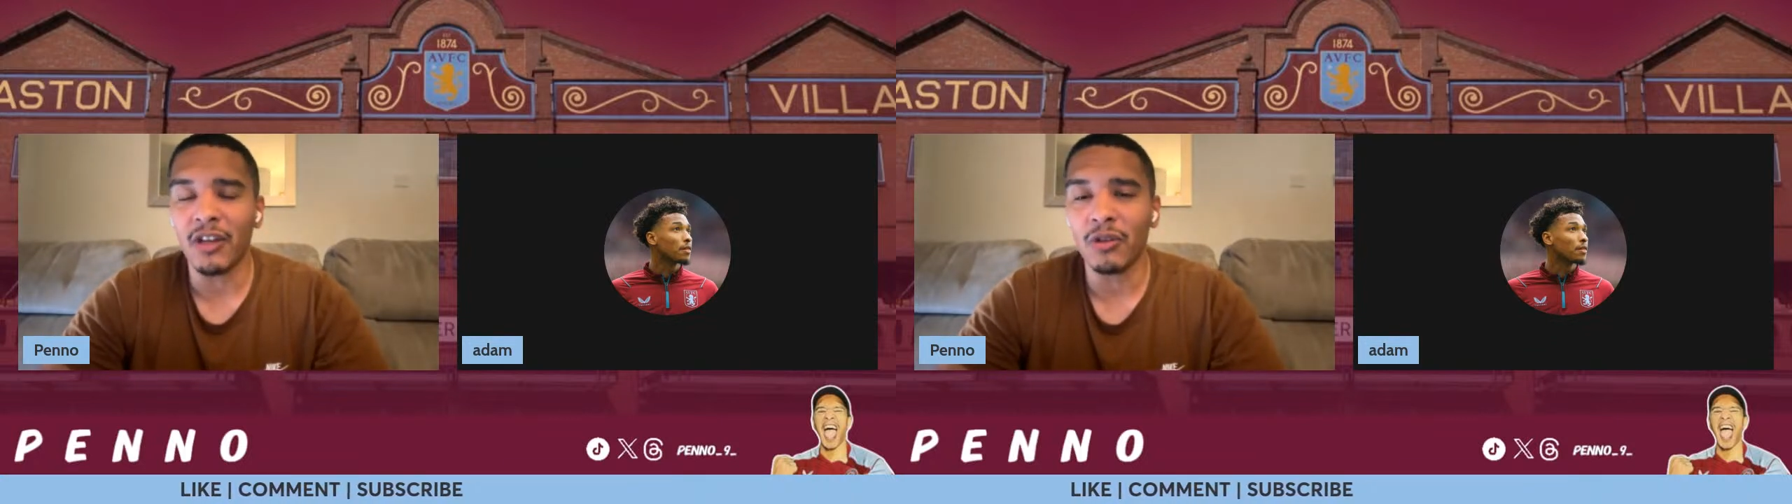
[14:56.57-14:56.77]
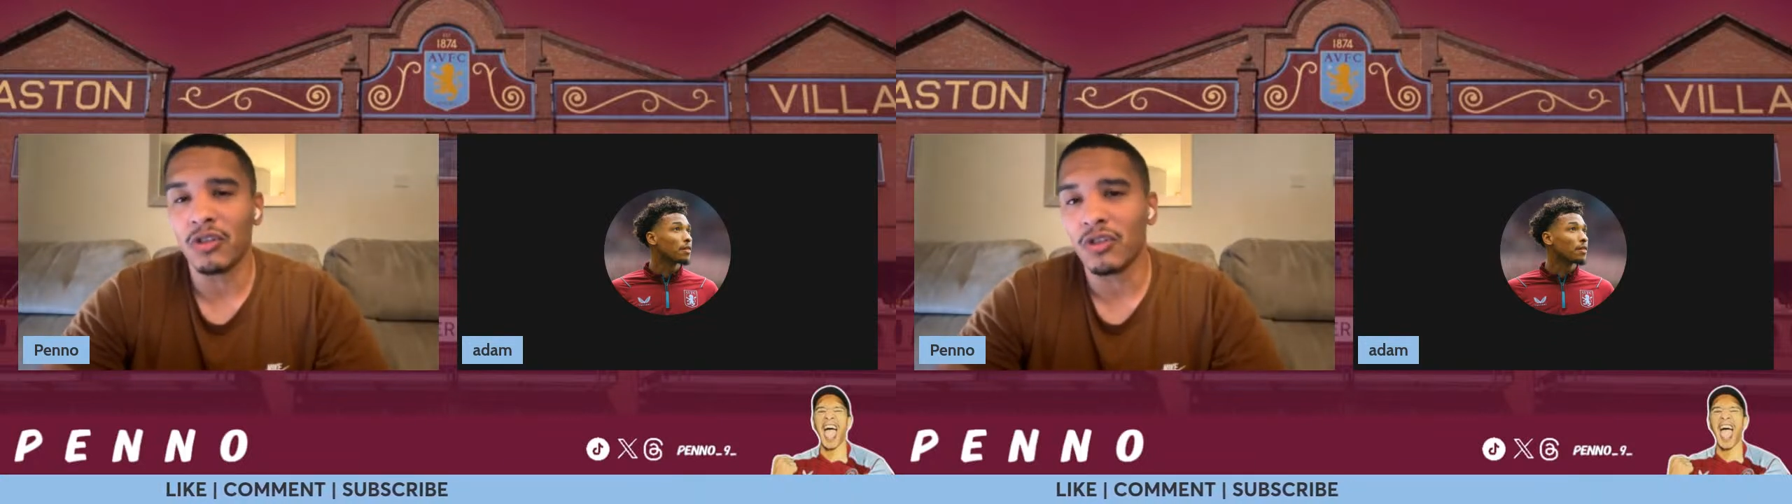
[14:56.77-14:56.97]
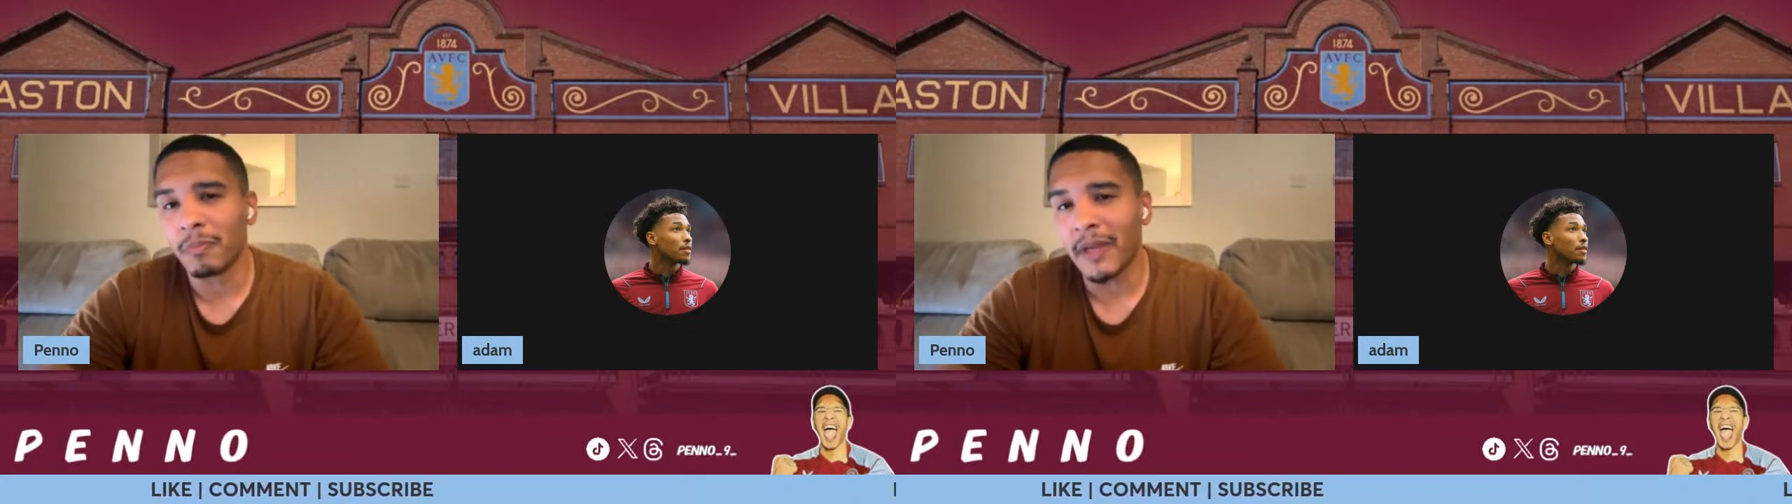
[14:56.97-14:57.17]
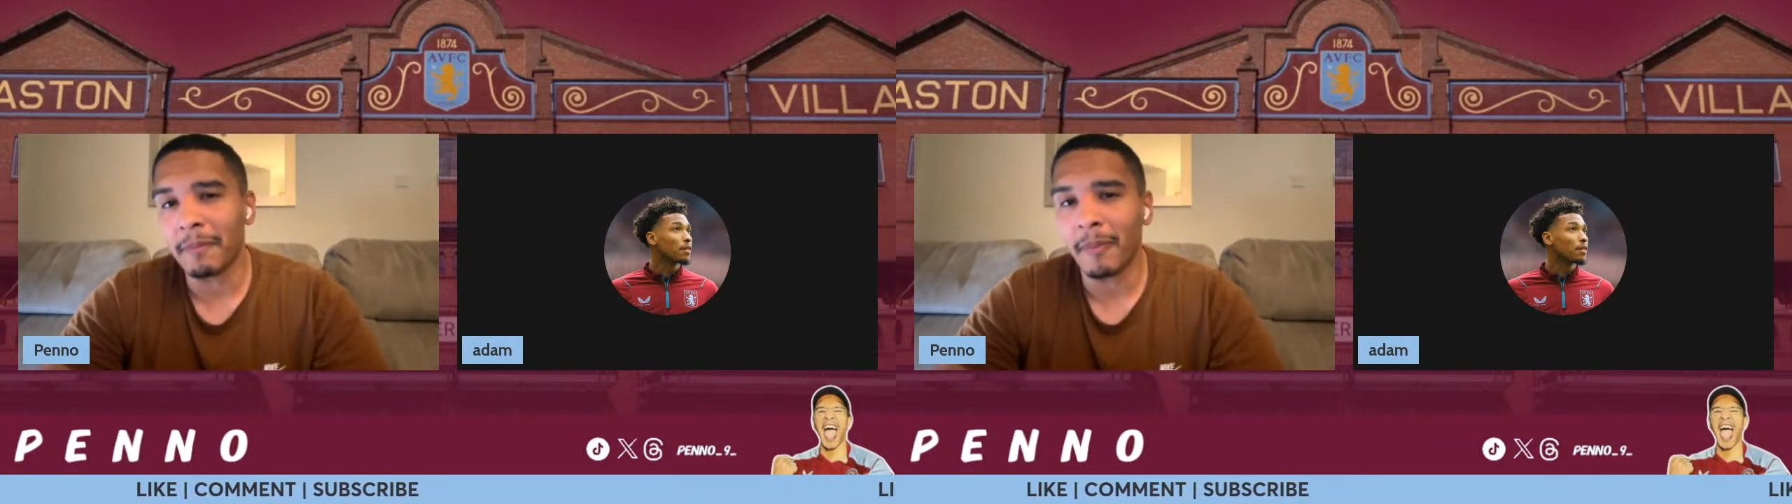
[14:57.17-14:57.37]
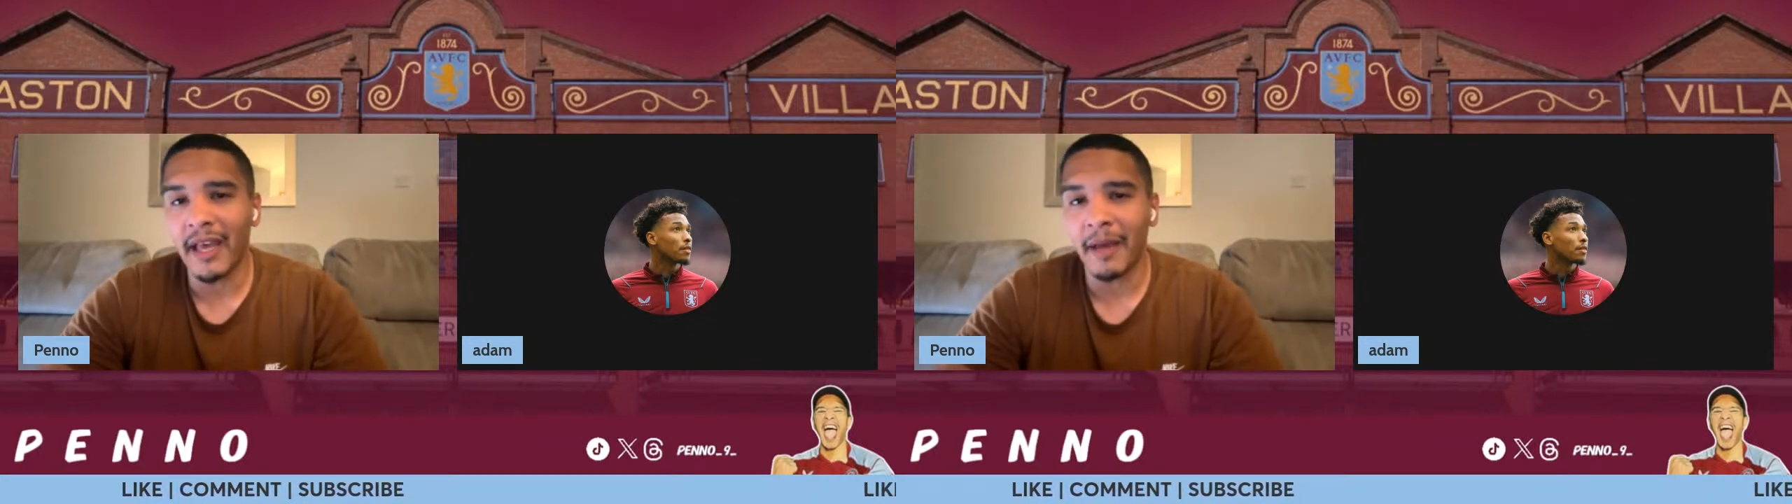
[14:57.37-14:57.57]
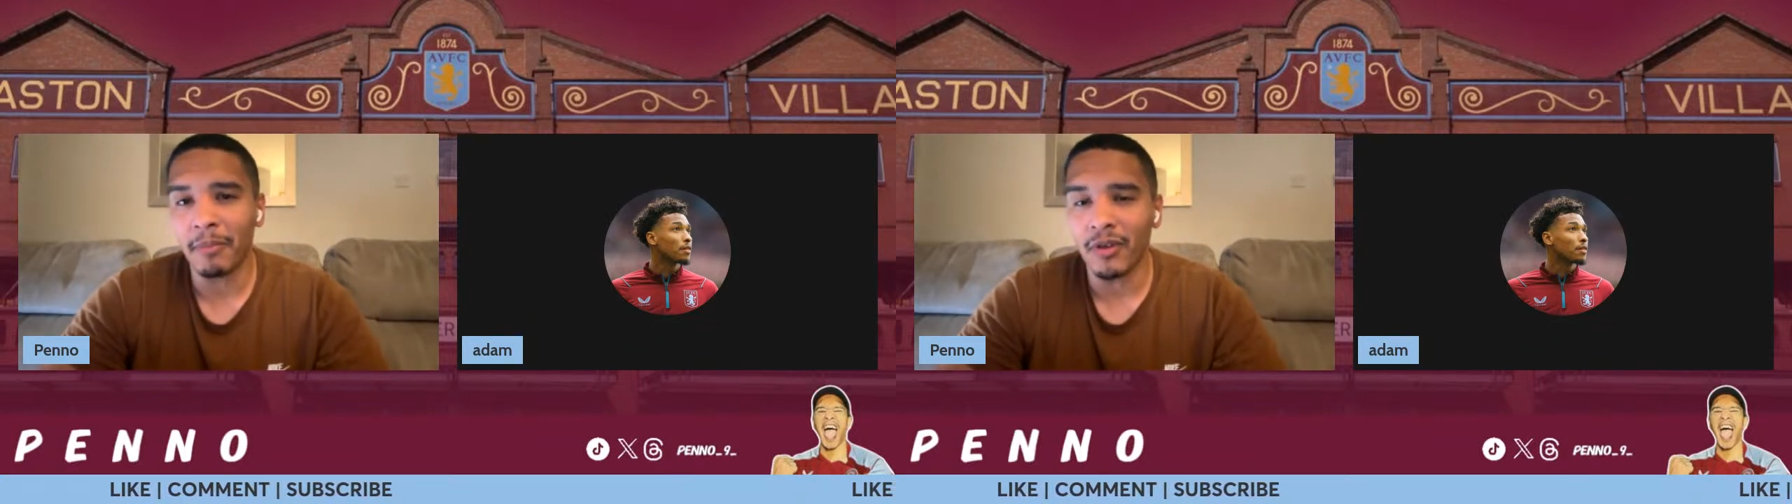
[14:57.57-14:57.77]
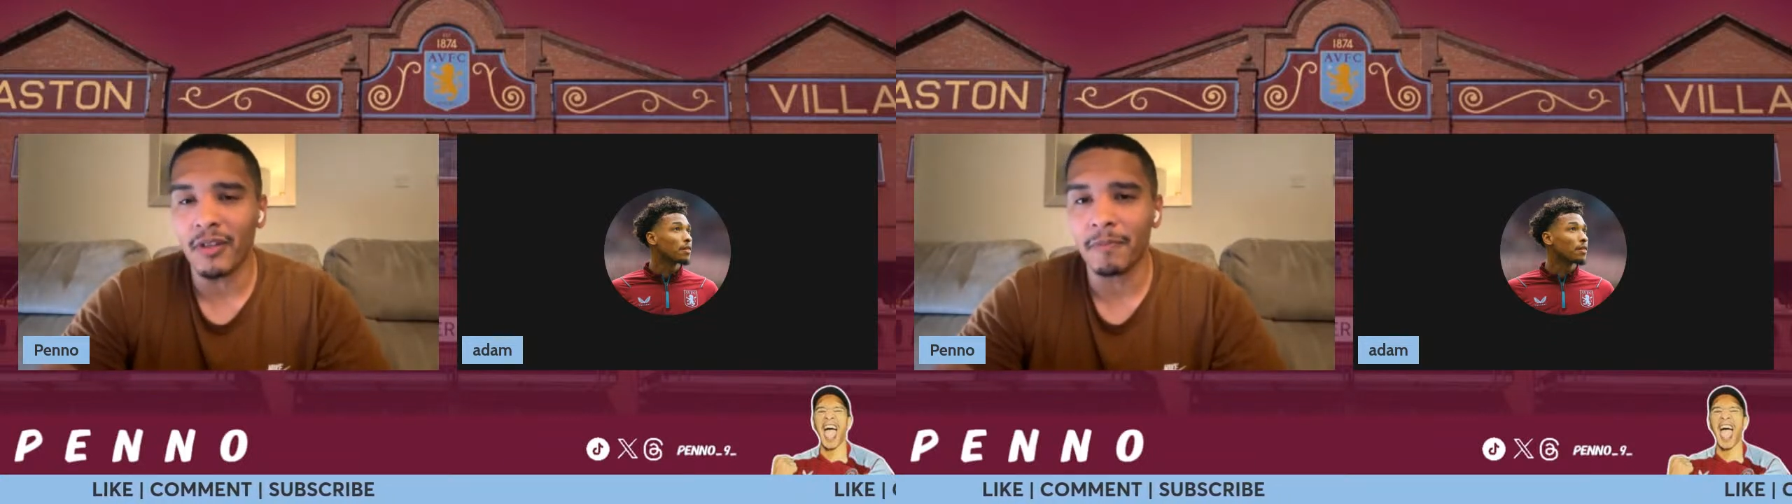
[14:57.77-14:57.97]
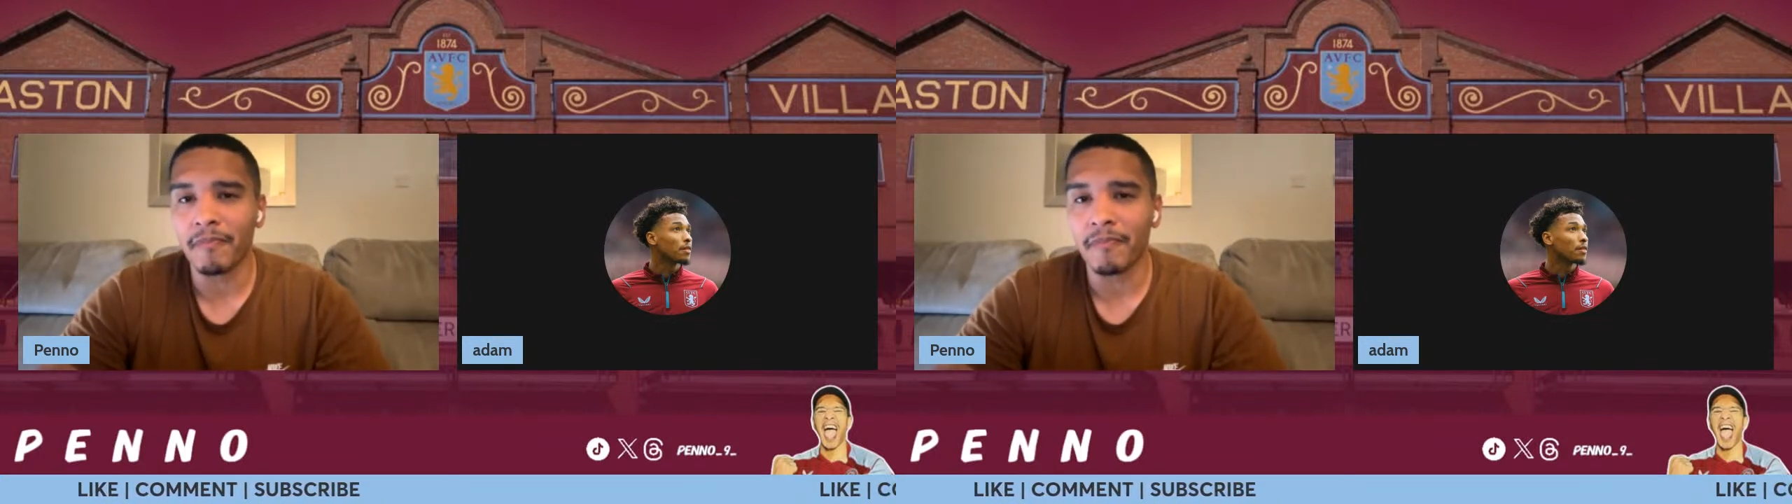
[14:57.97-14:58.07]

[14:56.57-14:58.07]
could have done better, but